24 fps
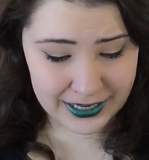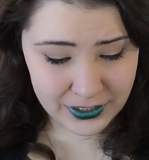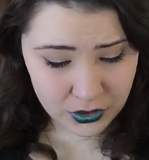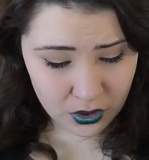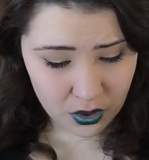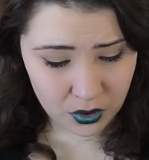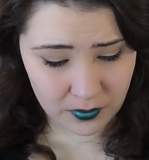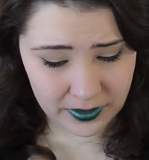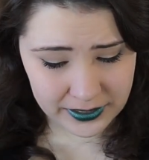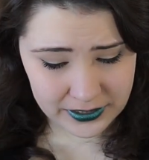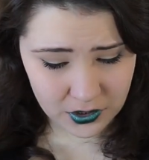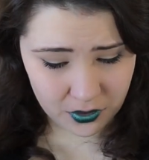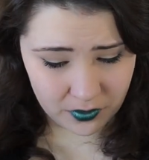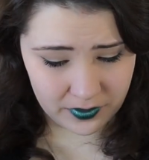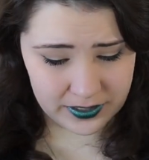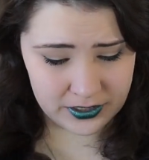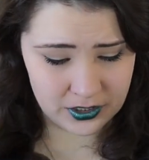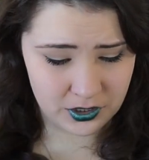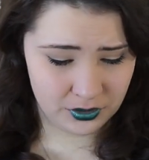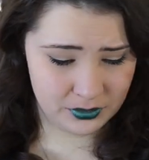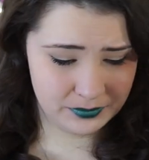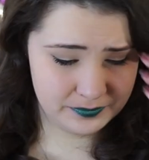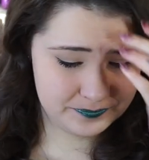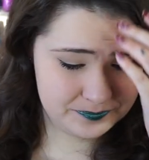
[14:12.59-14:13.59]
I know, I know, I
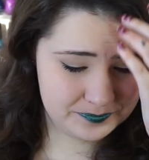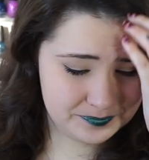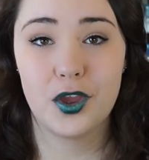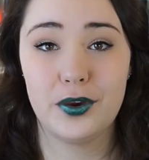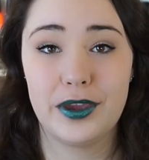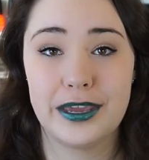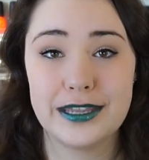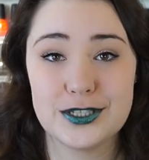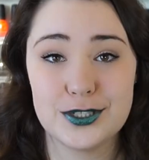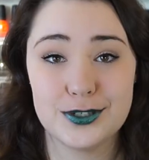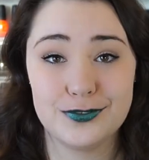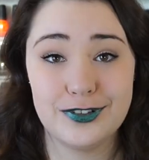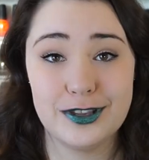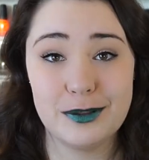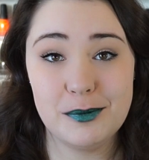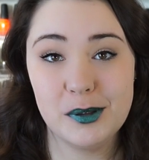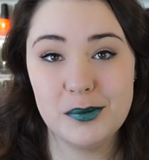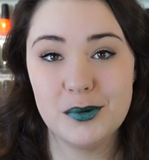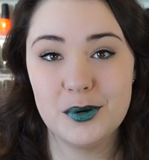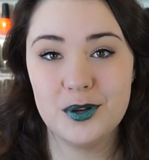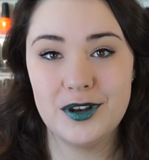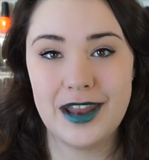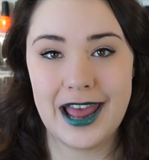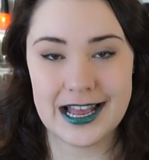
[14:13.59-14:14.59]
know. Okay, so
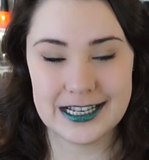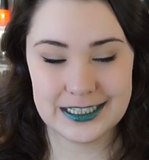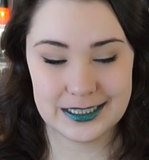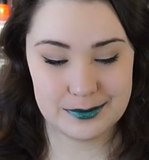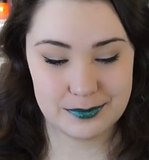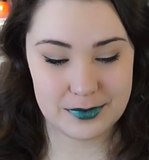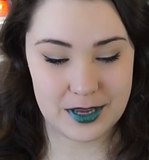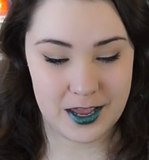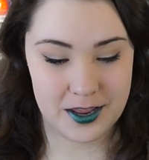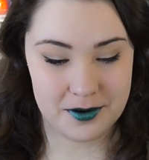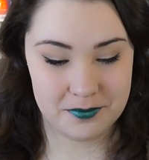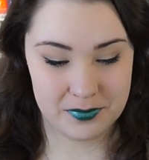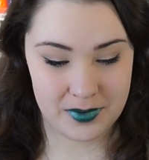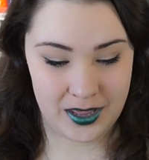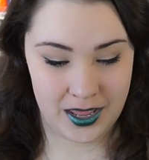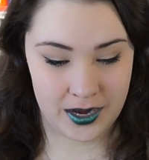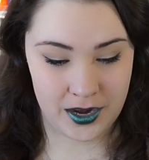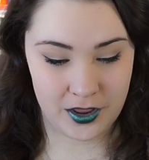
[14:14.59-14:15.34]
Phoebe Moon asked um,